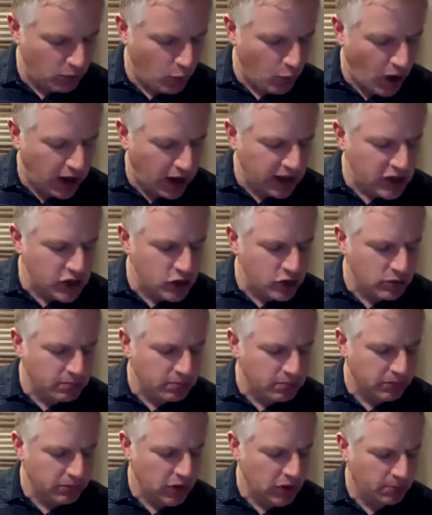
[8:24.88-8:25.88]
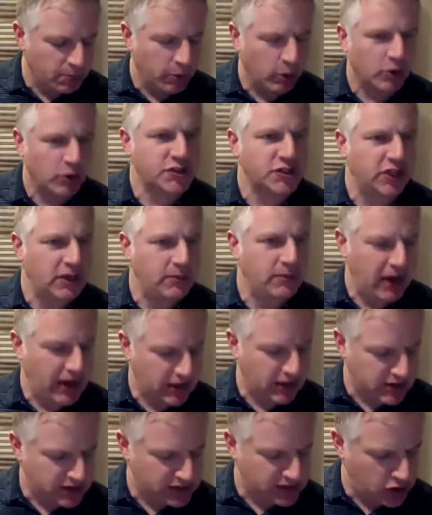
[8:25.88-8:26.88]
why did you personally make
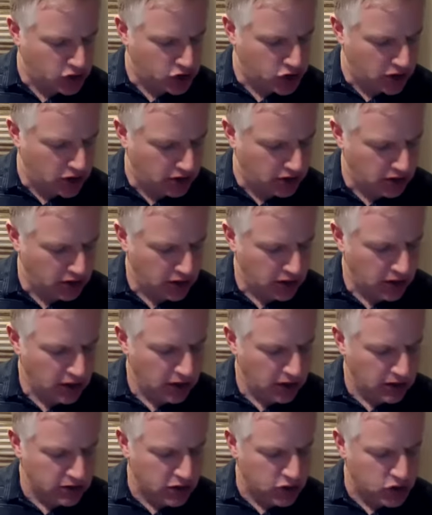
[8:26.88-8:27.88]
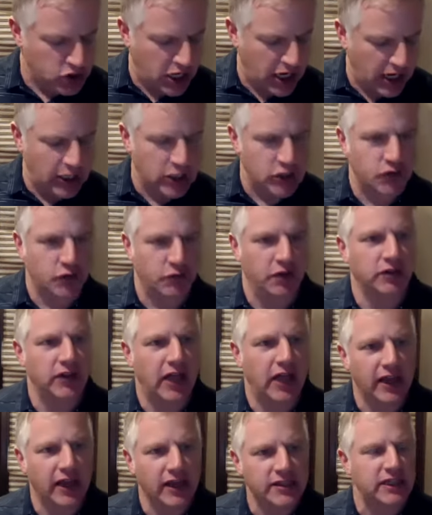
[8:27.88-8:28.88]
a decision to change from the
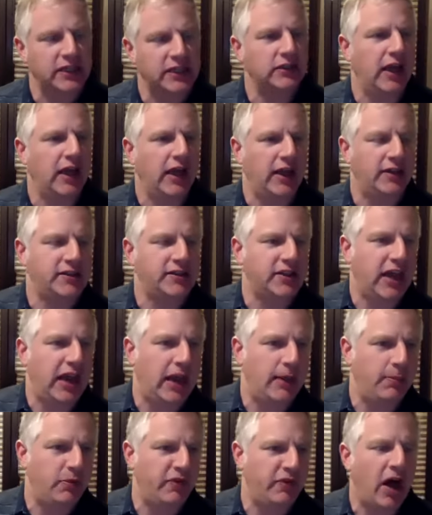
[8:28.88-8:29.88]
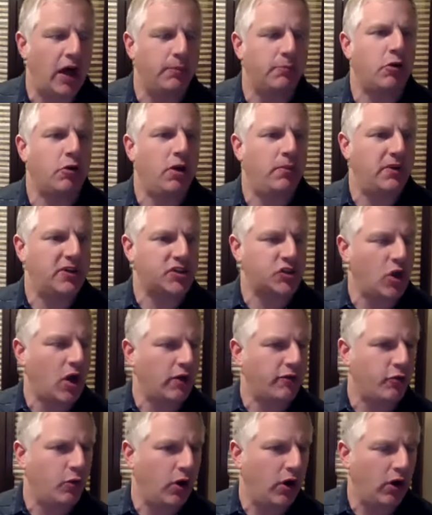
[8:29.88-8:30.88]
legacy landscape of on-premise
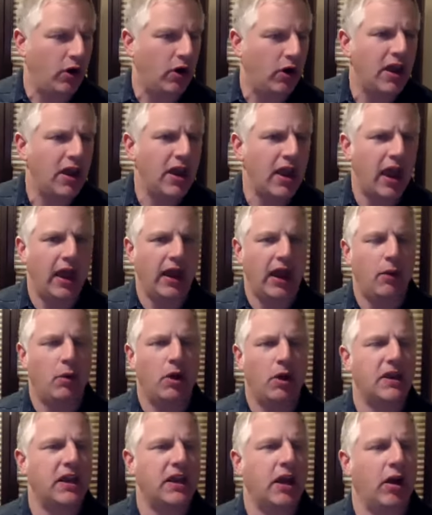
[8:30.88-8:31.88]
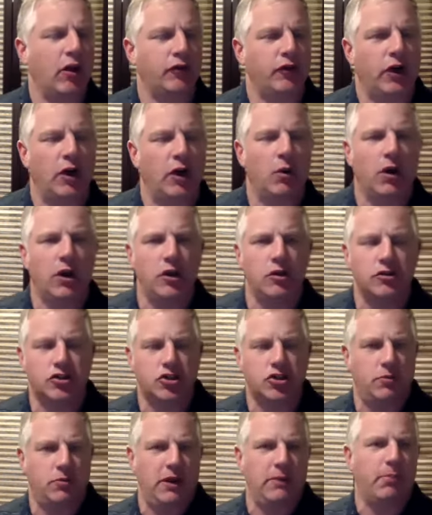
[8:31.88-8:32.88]
software? And I want to be careful. I don't want to use
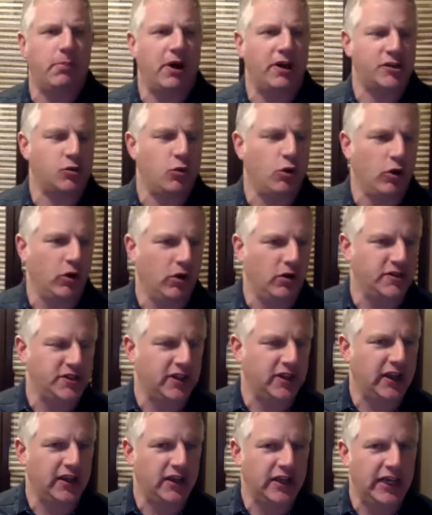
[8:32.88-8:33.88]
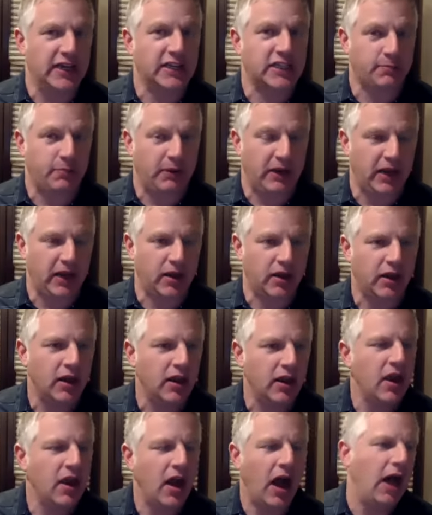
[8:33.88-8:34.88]
too many buzzwords and like geek speak.
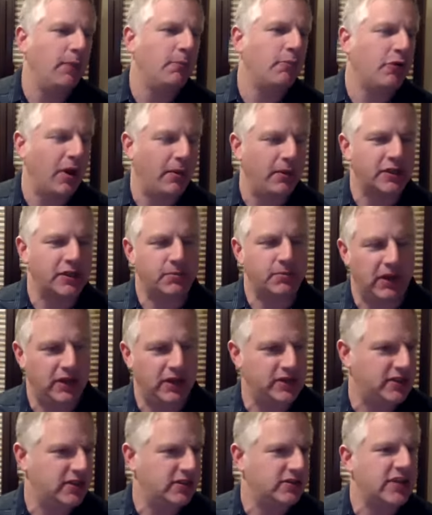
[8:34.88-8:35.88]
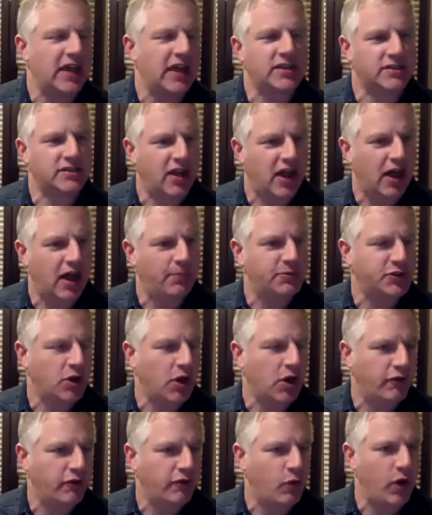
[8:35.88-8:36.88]
On-premise means a desktop
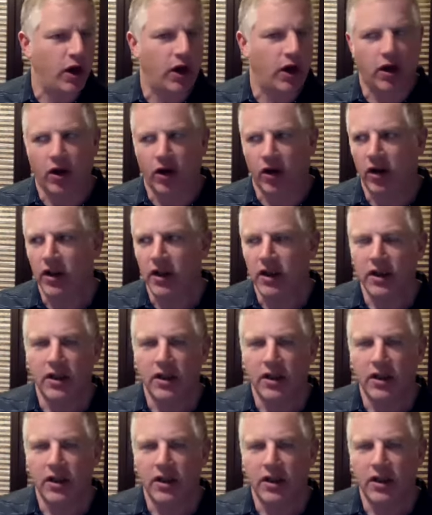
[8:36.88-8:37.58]
software,